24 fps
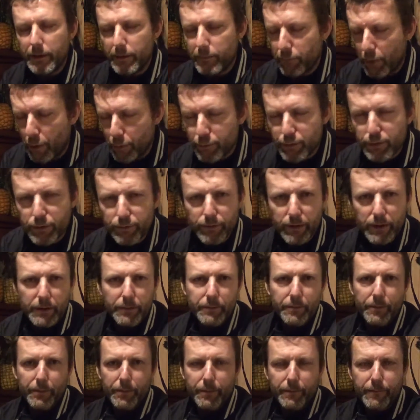rotary
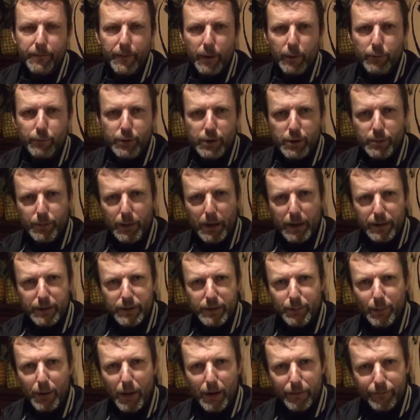phone. She's made a
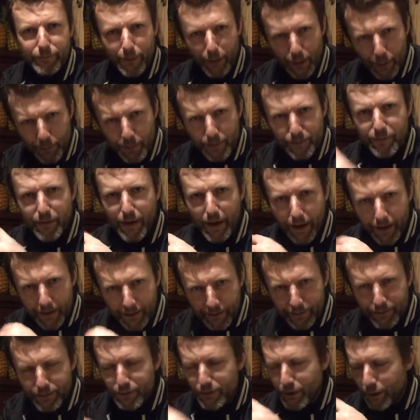smartphone with
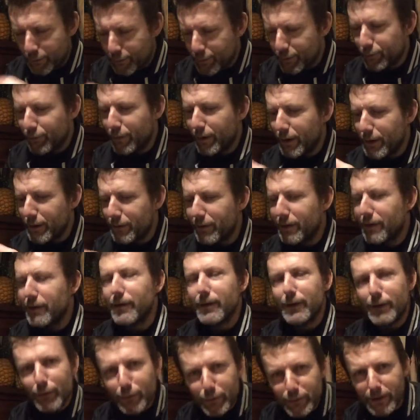that. There's no screen or
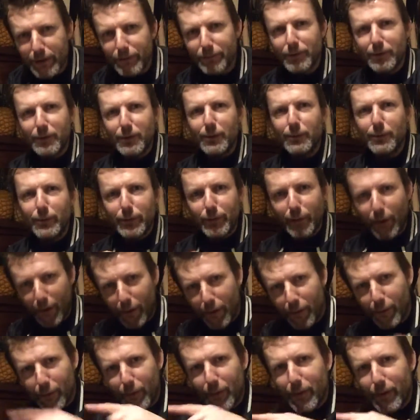anything. You just have to do the
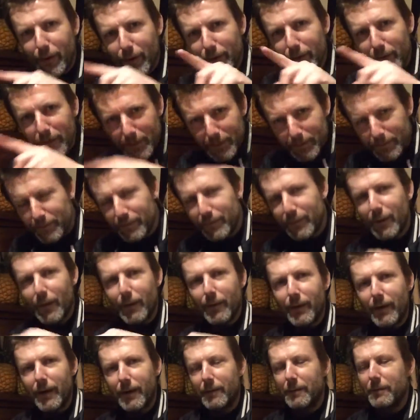dial
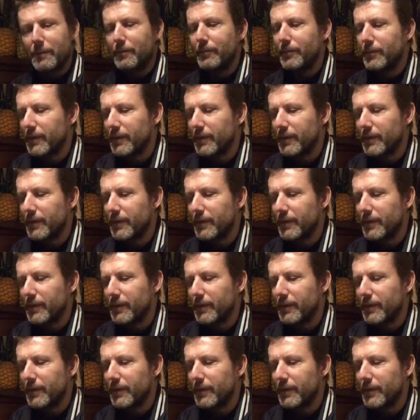like that.